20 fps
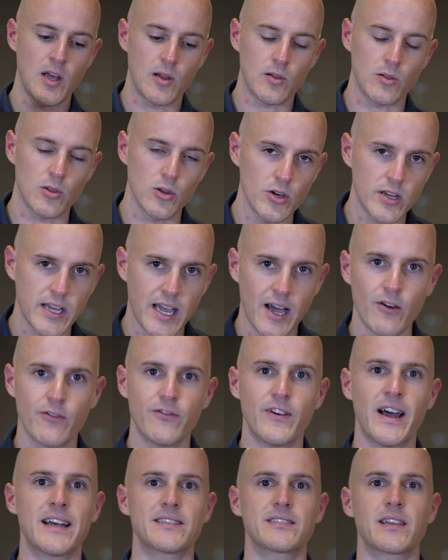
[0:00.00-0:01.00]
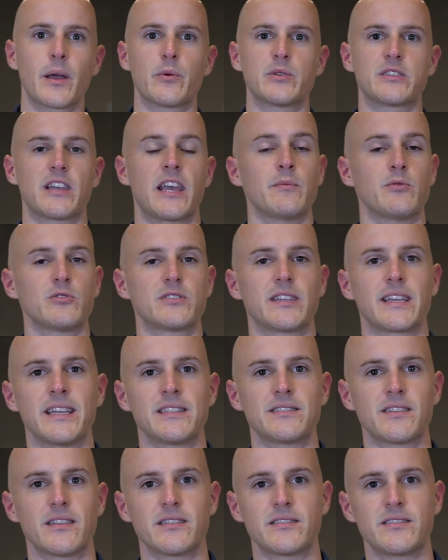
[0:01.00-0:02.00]
Look how fast I was able to get
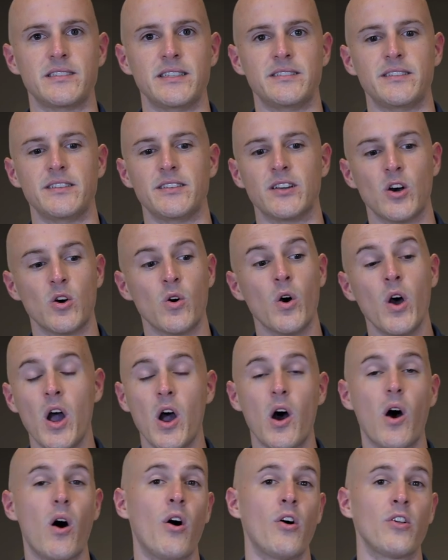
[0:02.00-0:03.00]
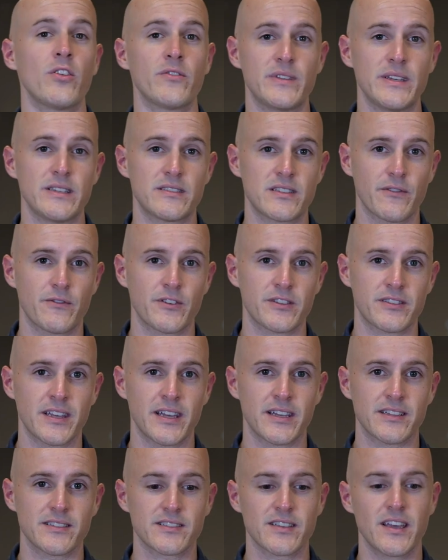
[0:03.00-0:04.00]
to the CTO, all of these different
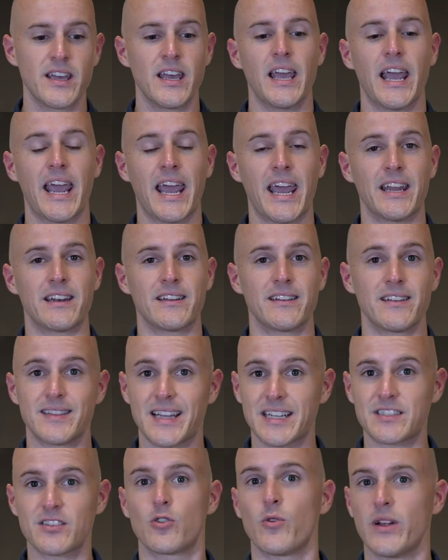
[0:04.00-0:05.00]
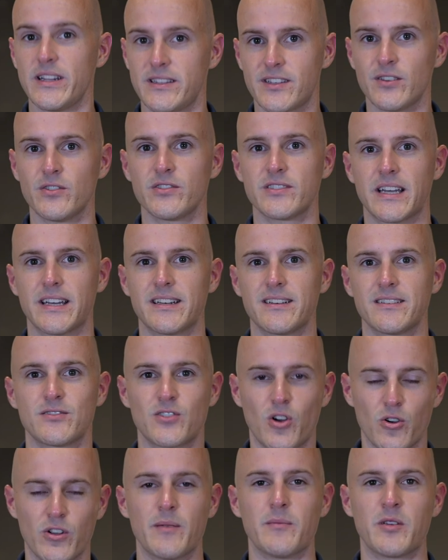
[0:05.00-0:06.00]
things. And that's a great skill set.
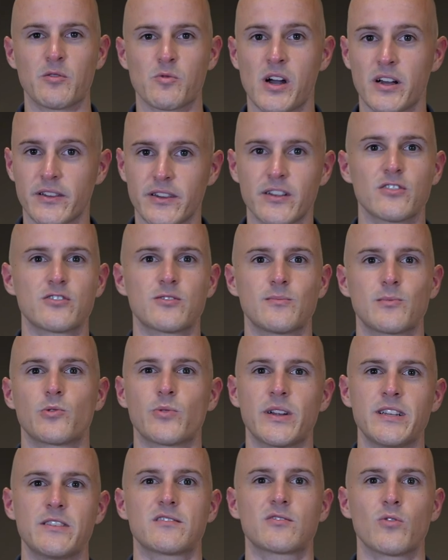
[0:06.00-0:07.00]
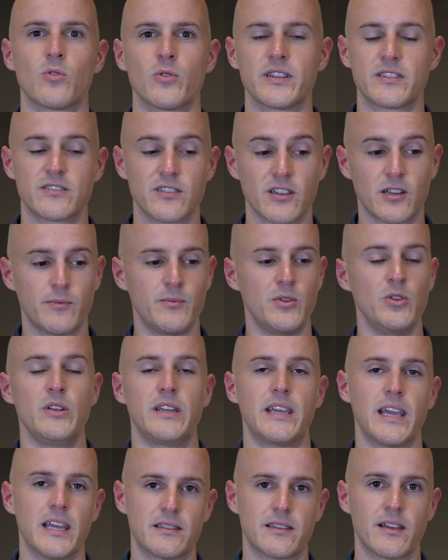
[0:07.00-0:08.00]
Don't get me wrong. There are some great stories to
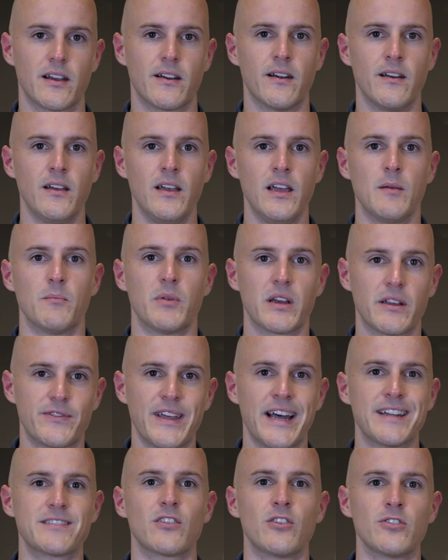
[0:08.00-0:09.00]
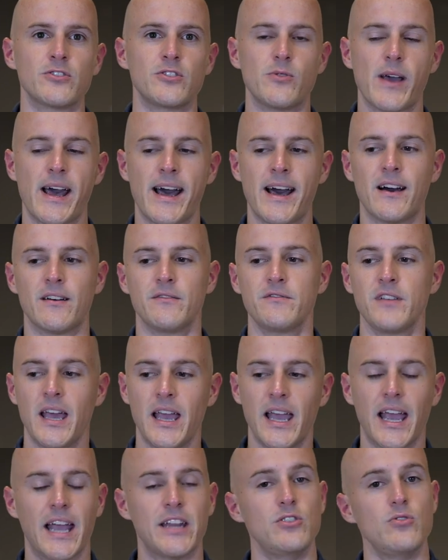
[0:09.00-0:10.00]
communicate there. But if that's all you have,
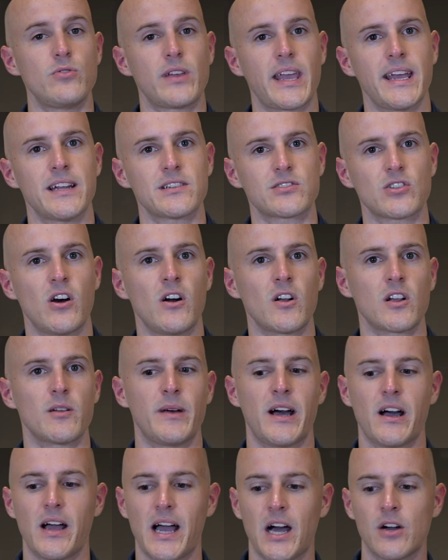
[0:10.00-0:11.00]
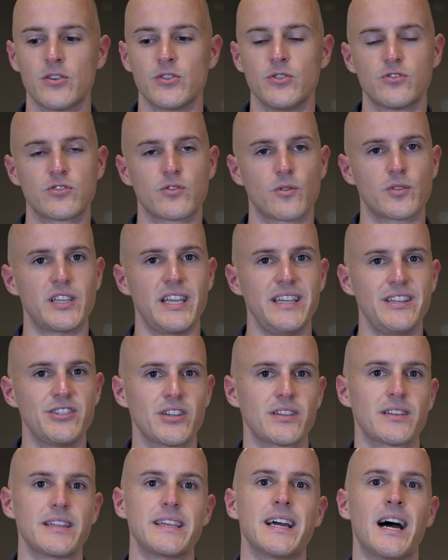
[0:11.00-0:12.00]
and you can't talk about how you
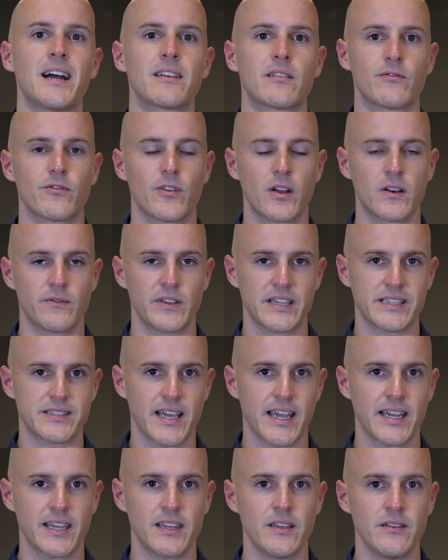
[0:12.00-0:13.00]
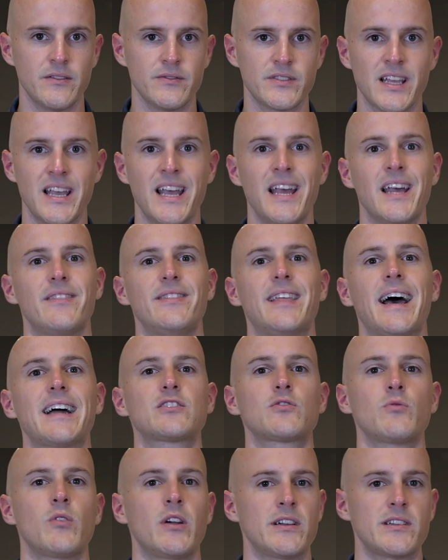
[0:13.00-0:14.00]
strategically got in front of executives,
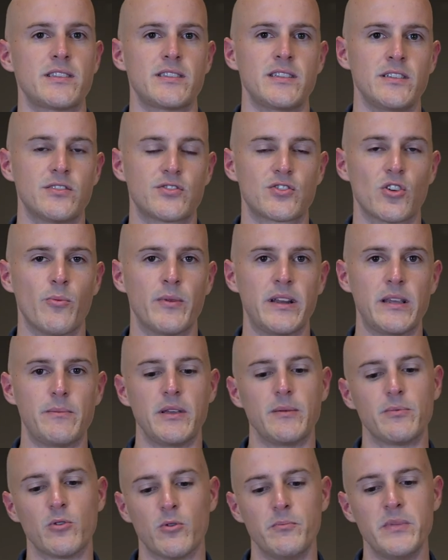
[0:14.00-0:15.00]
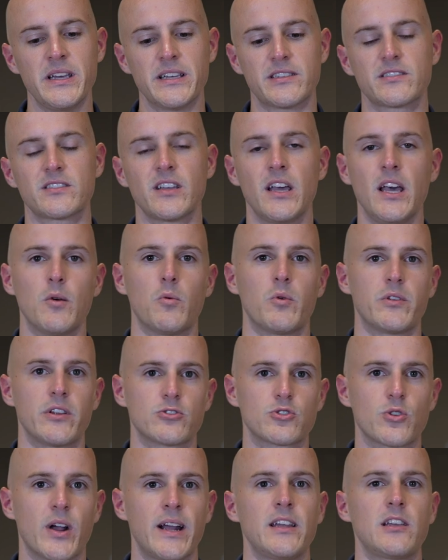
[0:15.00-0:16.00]
that's where I see so many people miss when they're
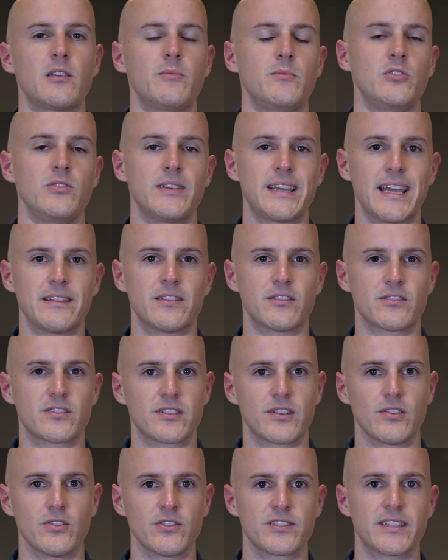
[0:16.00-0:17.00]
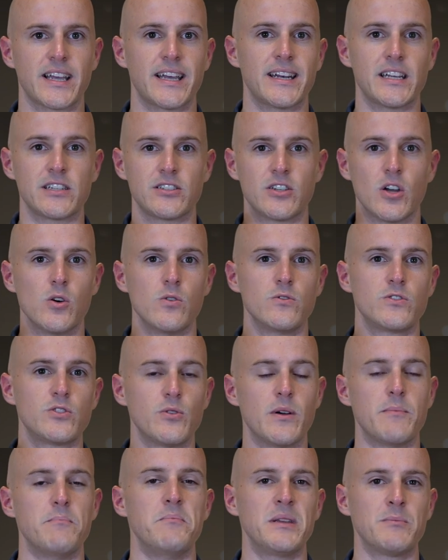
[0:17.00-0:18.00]
trying to communicate their skill set and go
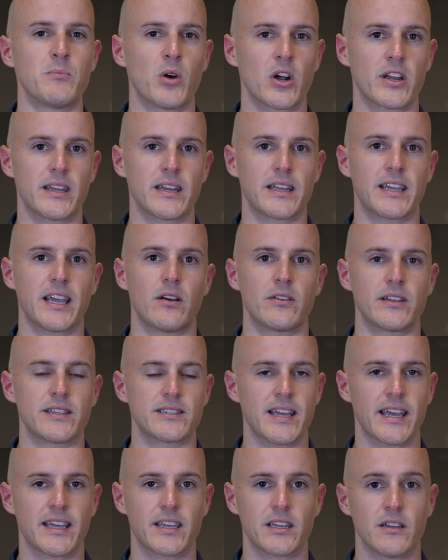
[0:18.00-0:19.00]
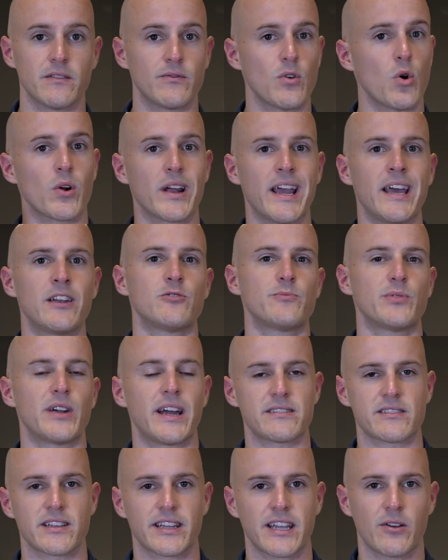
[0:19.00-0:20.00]
to a mid-market account executive or
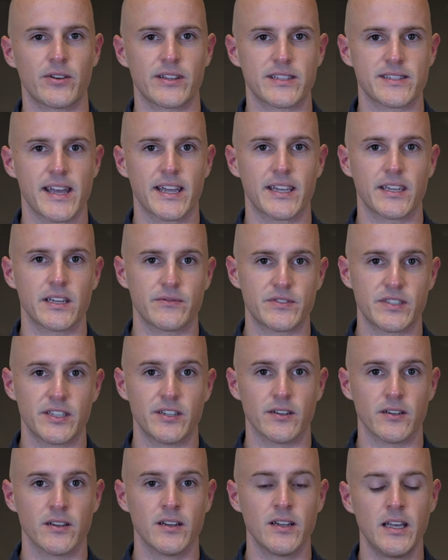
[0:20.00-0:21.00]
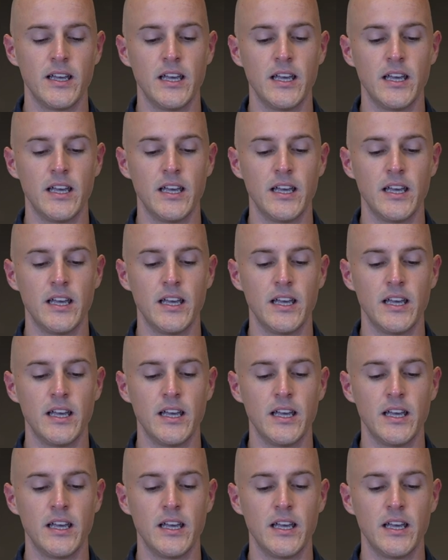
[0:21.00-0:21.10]
enterprise account executive tier.